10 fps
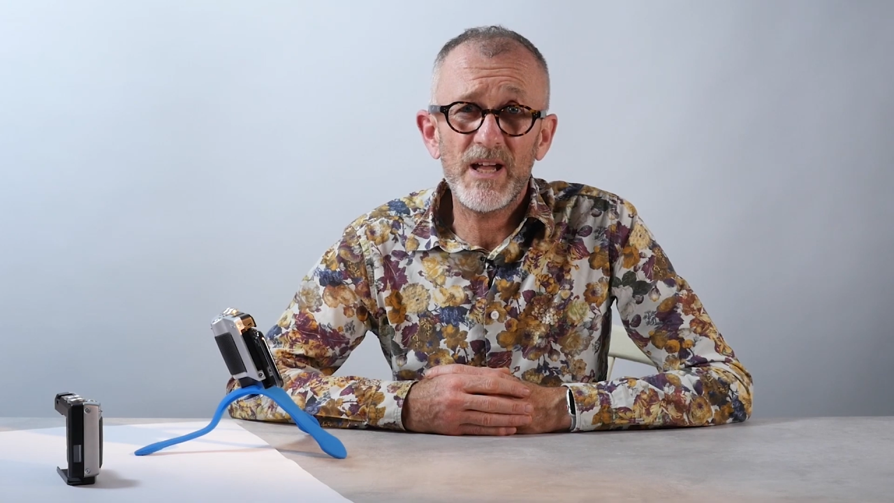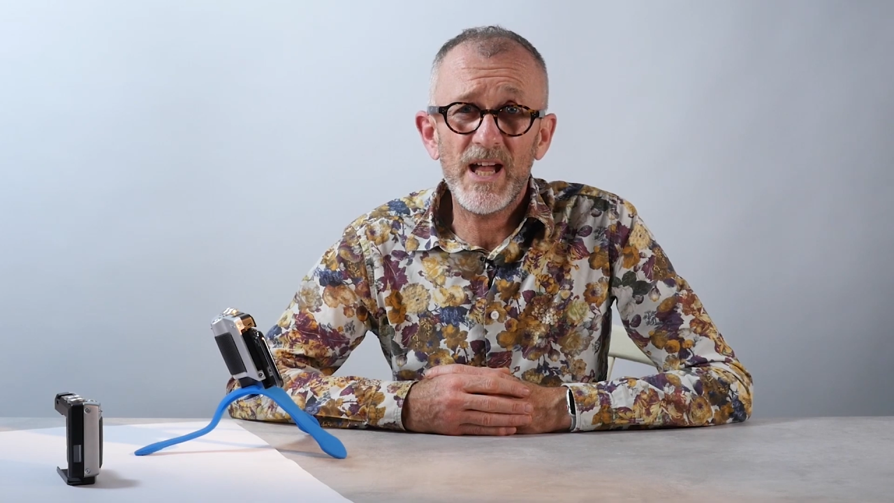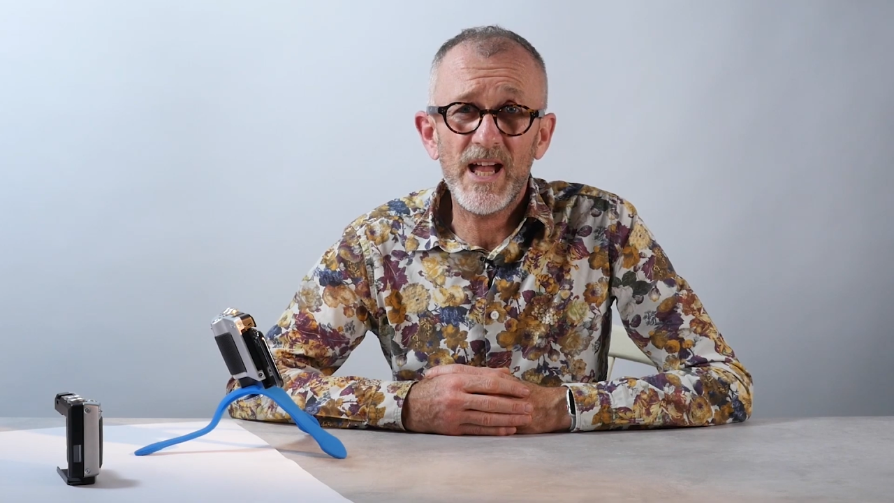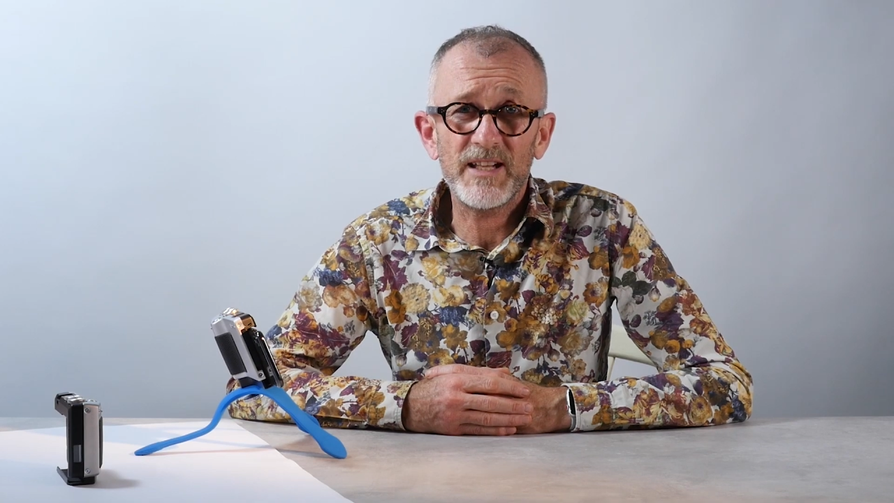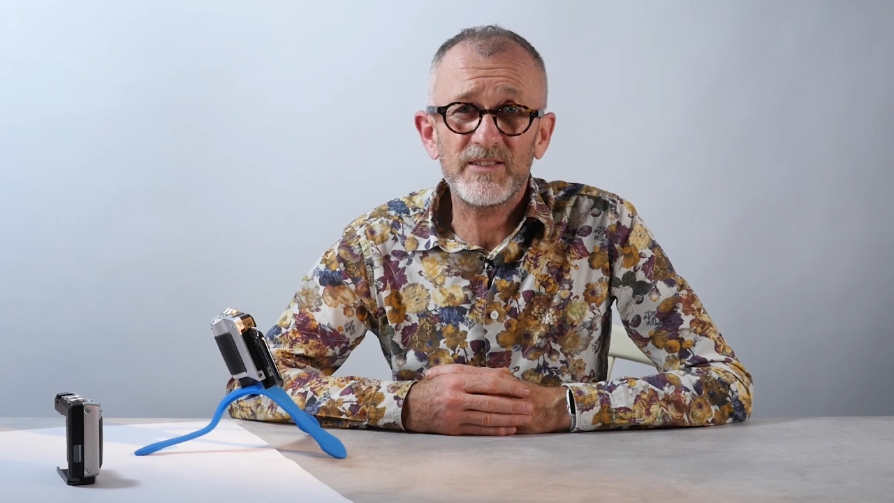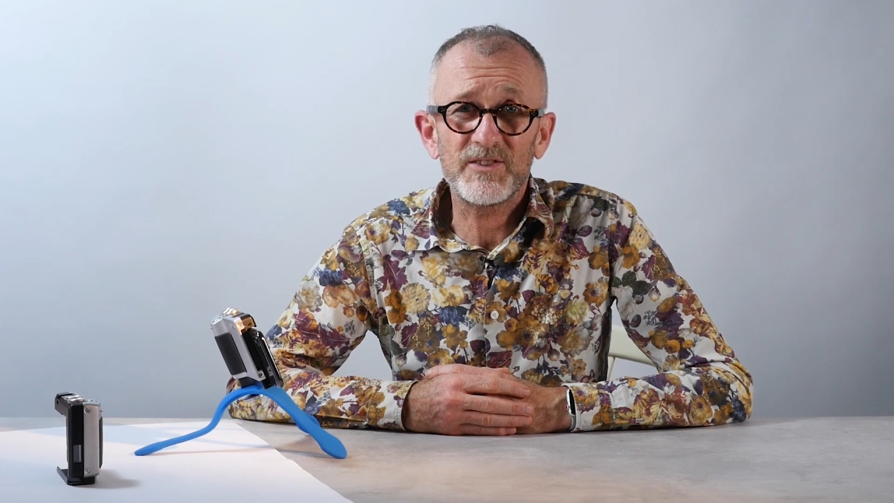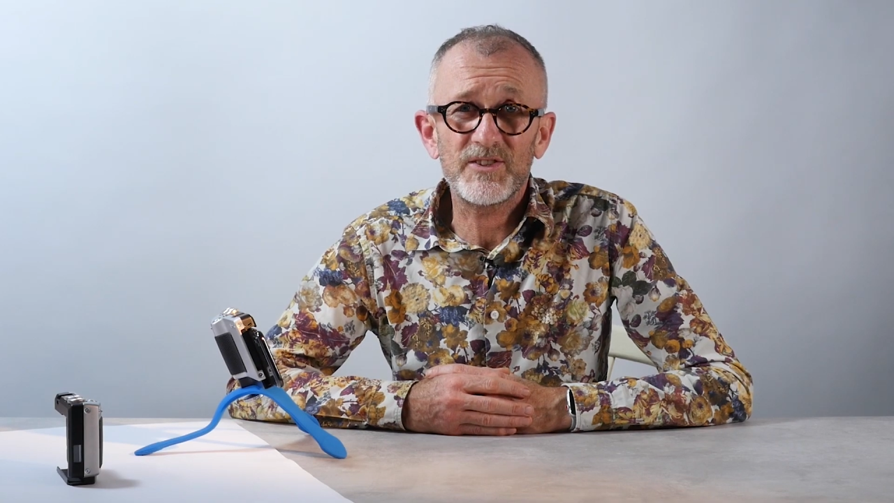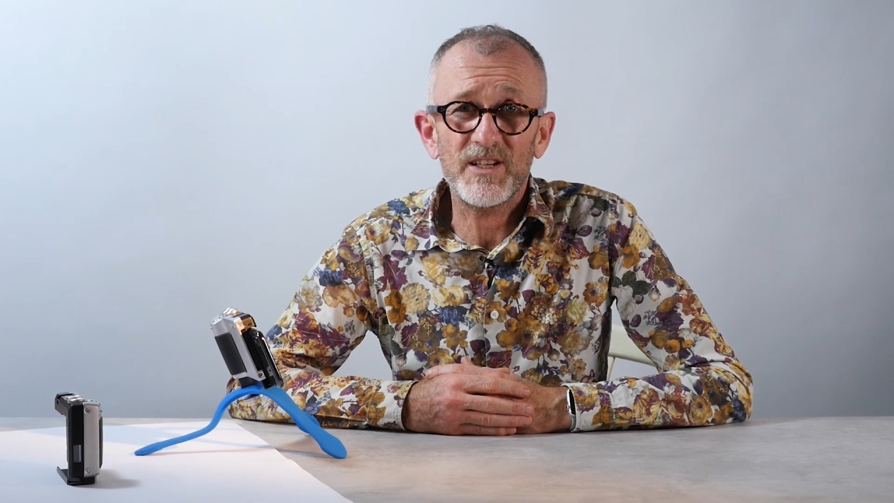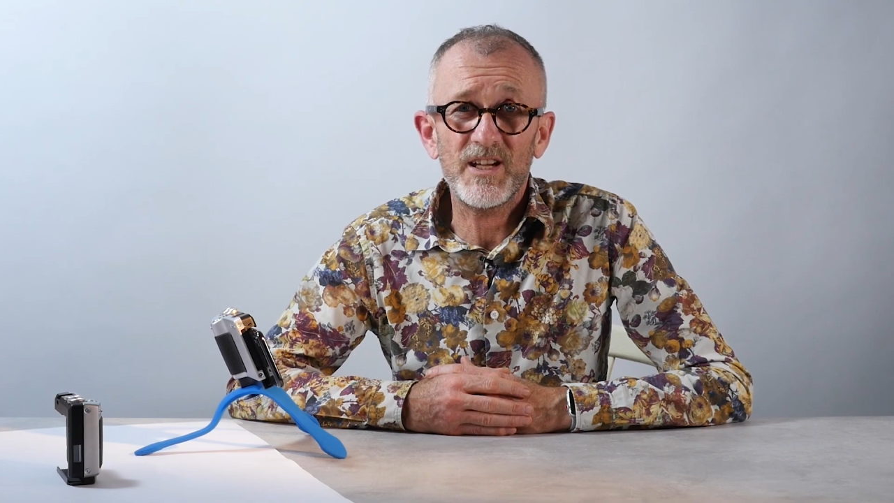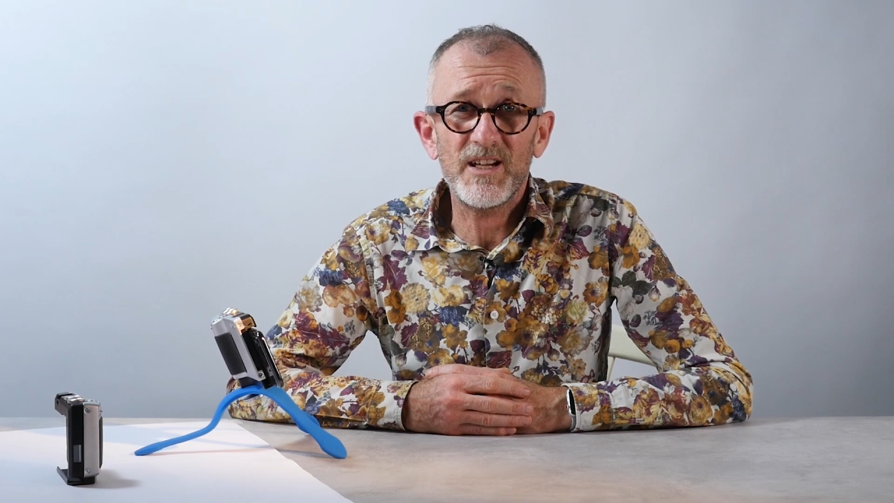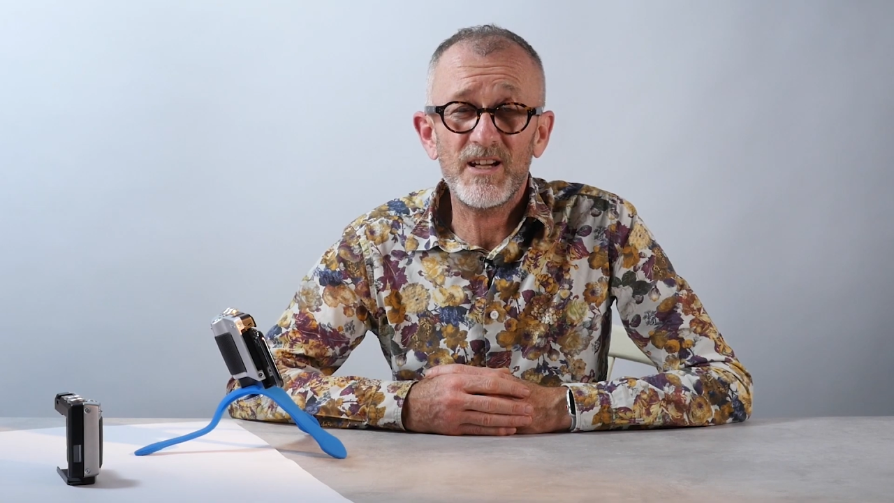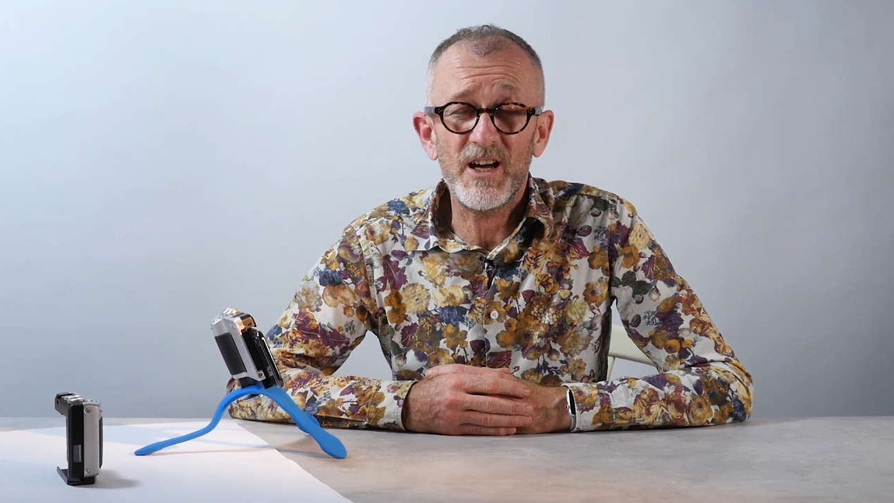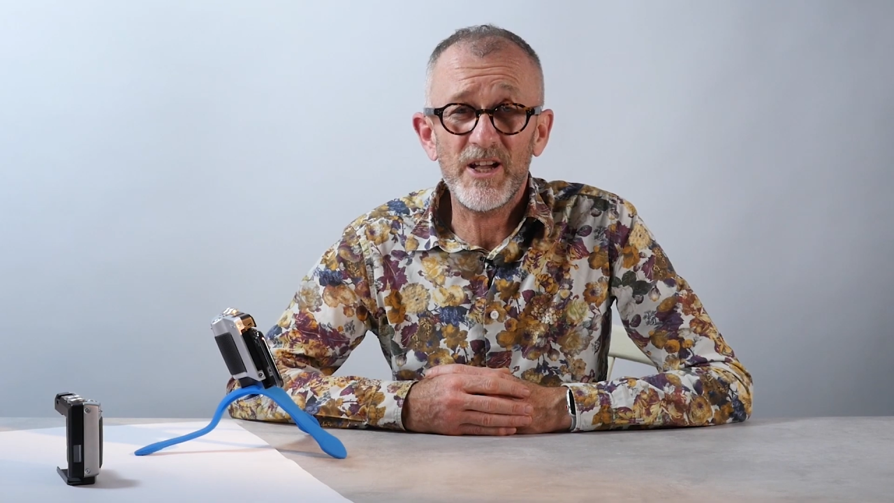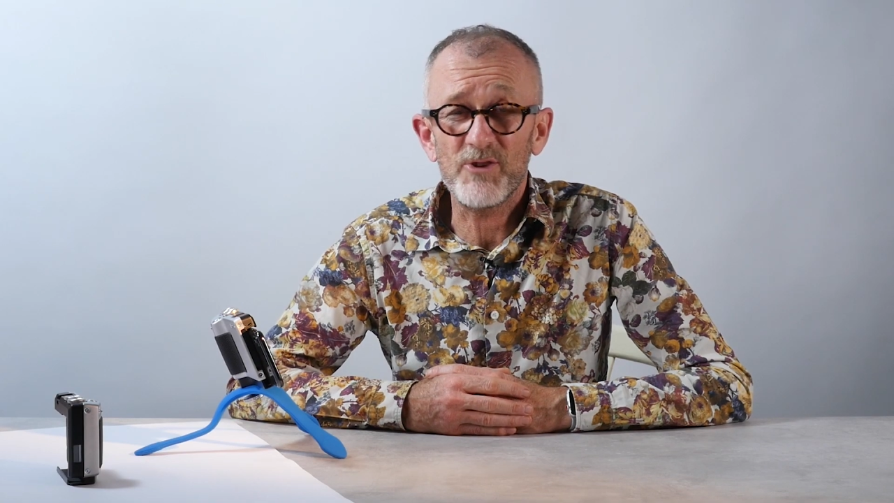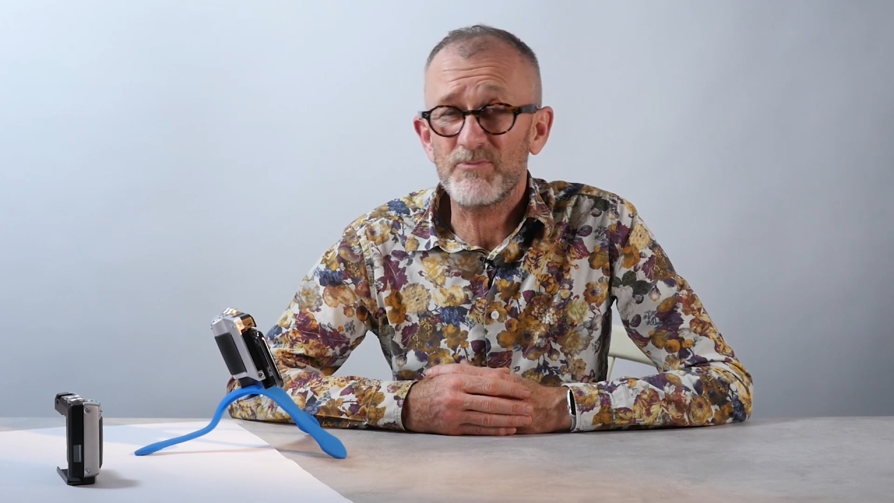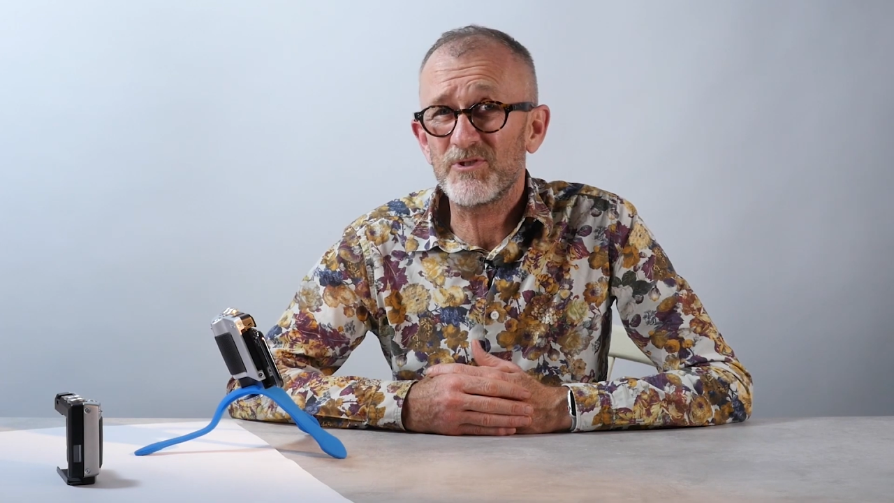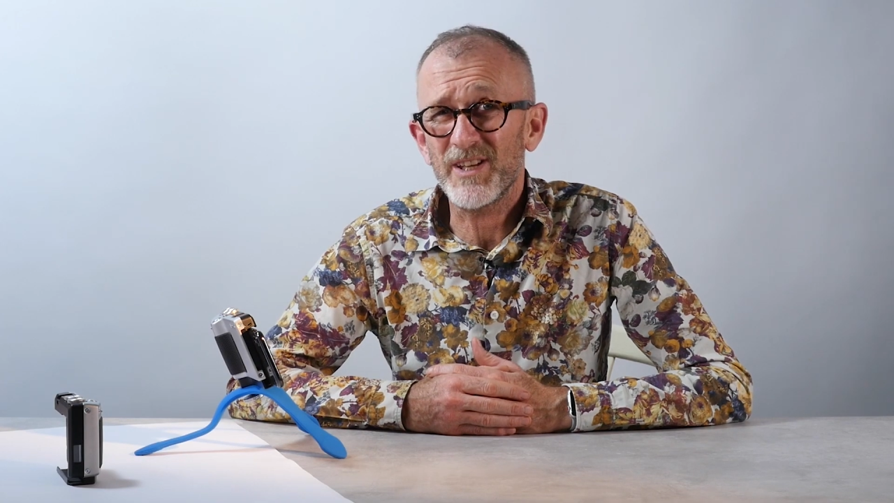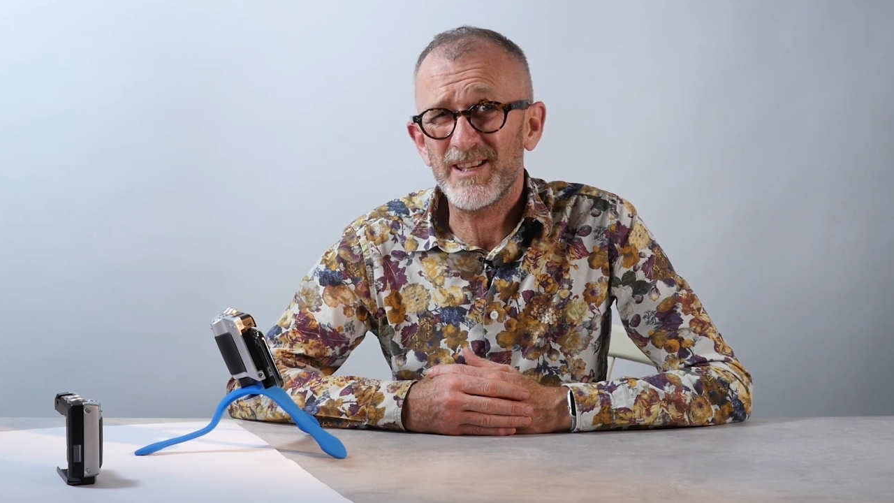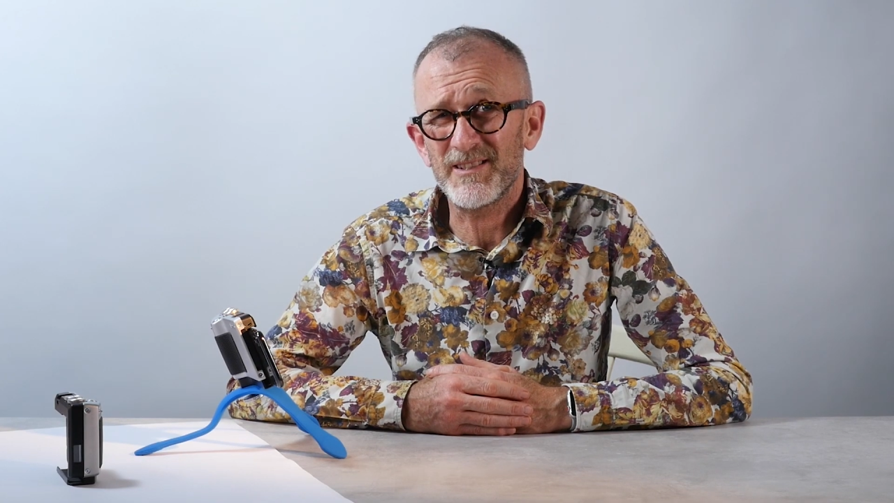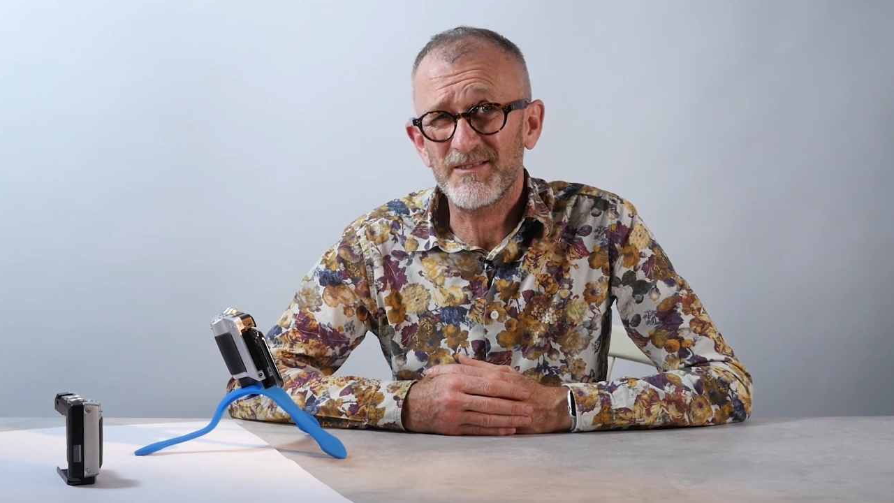and I hope you
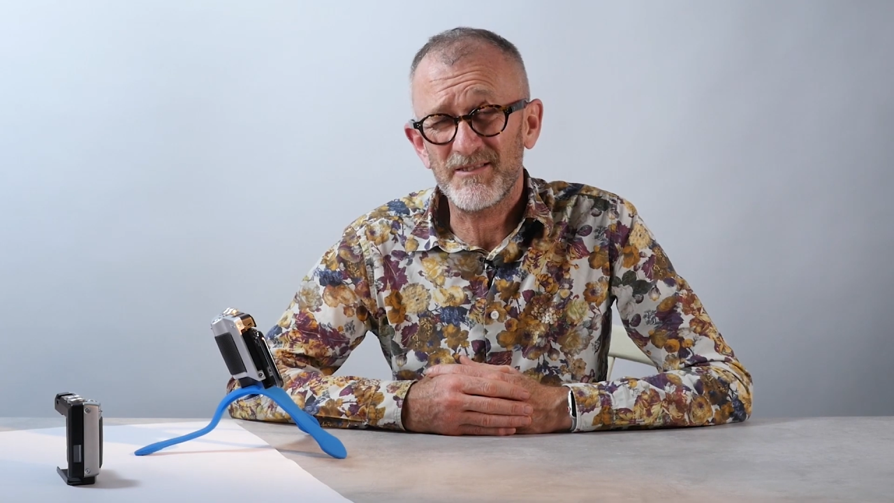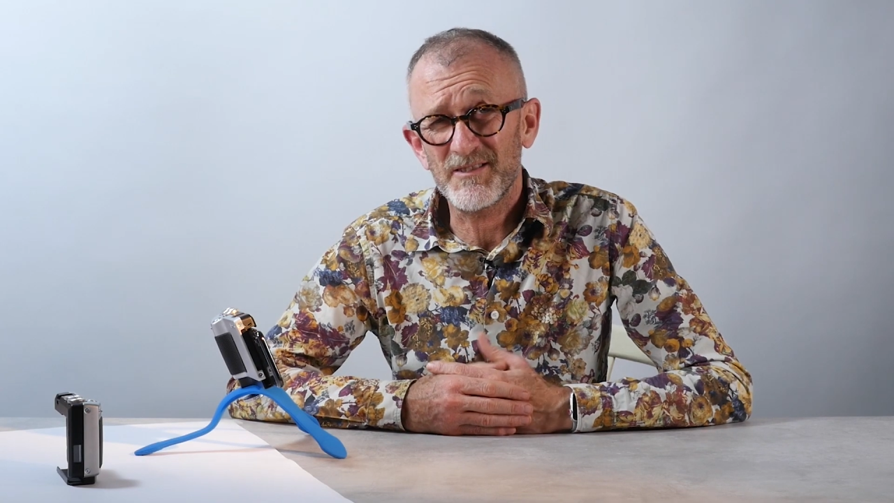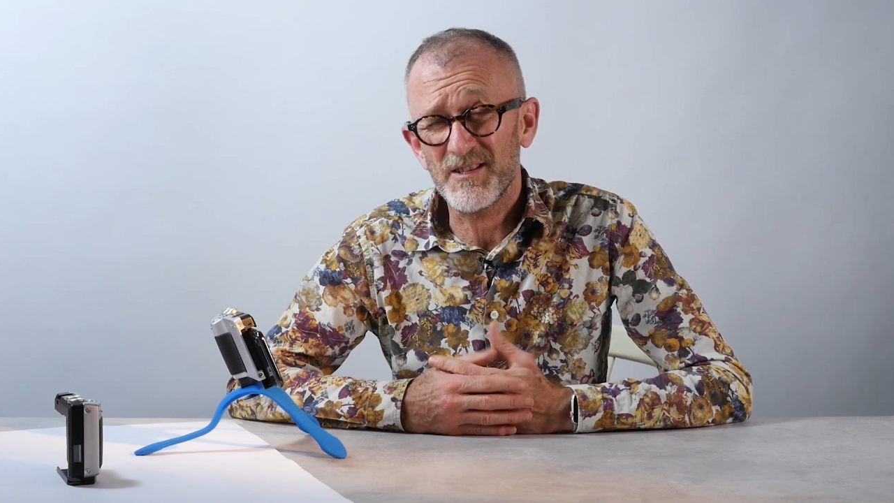take